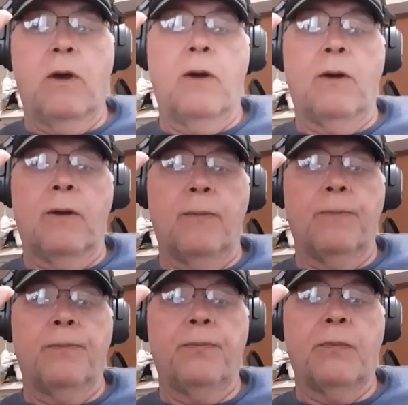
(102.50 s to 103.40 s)

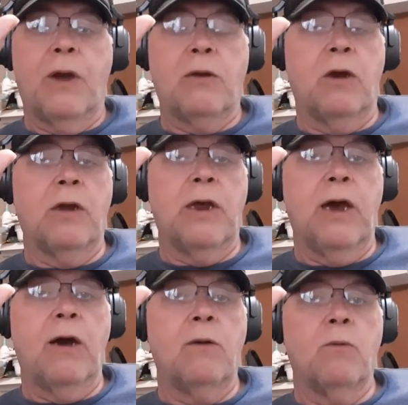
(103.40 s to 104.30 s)
um, I dug it
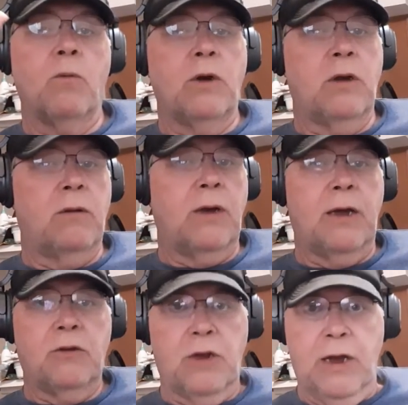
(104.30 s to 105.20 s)
out when
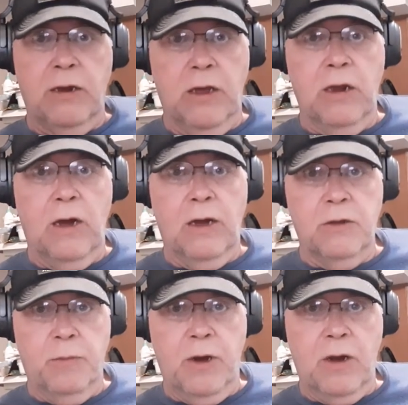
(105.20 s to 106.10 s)
I decided to get a
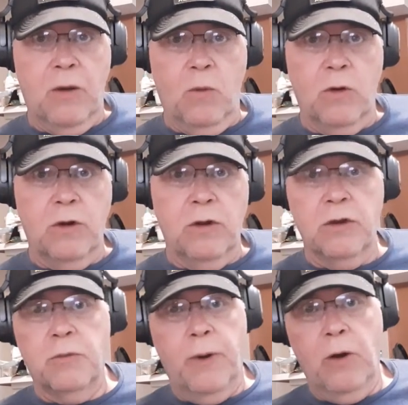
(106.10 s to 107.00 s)
hotspot. I wanted to
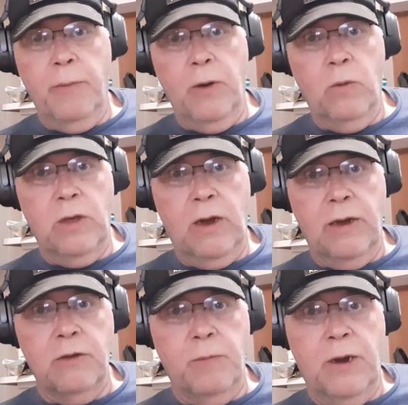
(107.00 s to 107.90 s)
experiment with a
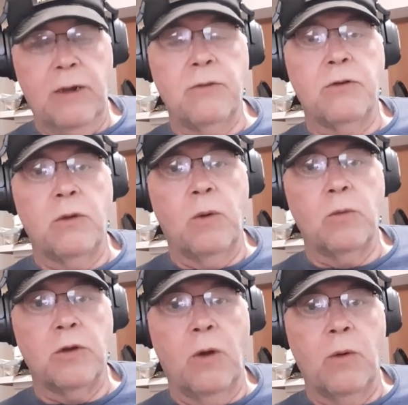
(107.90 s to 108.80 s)
hotspot and see
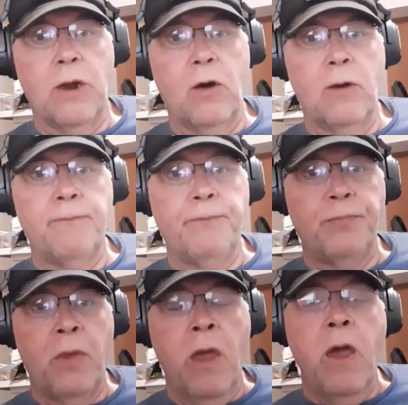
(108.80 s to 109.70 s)
what was going on.
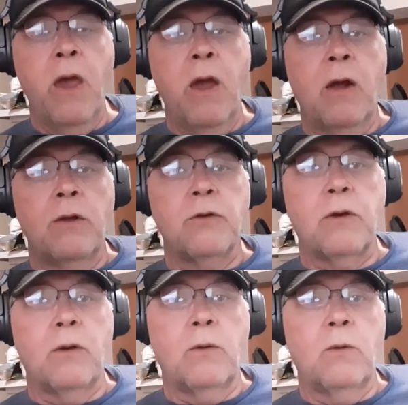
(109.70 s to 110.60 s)

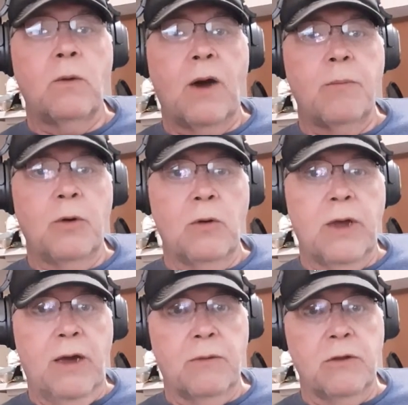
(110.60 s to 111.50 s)
So I
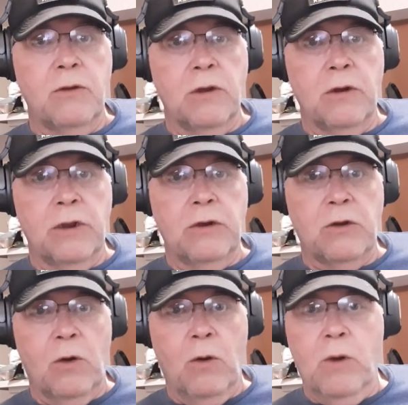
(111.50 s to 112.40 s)
pulled out this little D
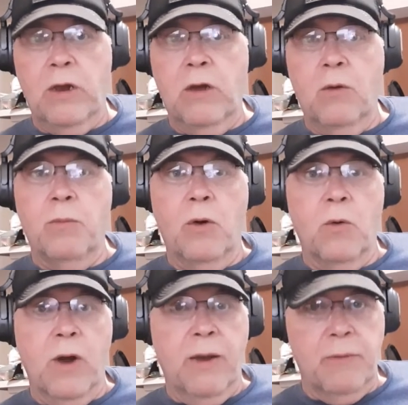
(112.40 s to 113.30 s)
Star radio and
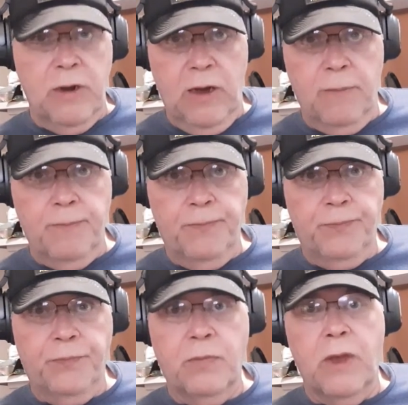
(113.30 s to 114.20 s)
programmed it up.
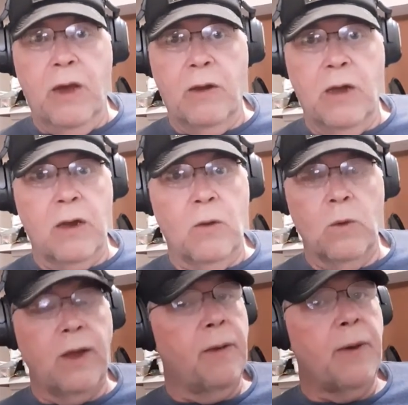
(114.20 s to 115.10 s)
Now, not
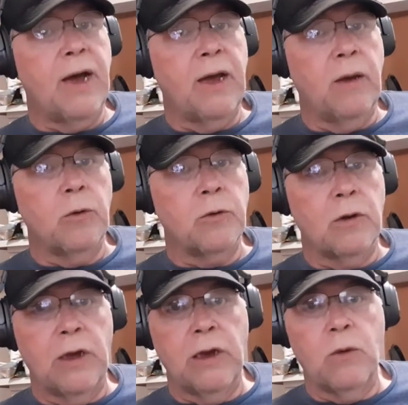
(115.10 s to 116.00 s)
only am I able to
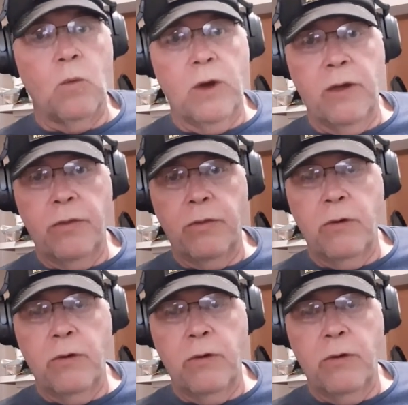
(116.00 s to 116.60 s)
link with,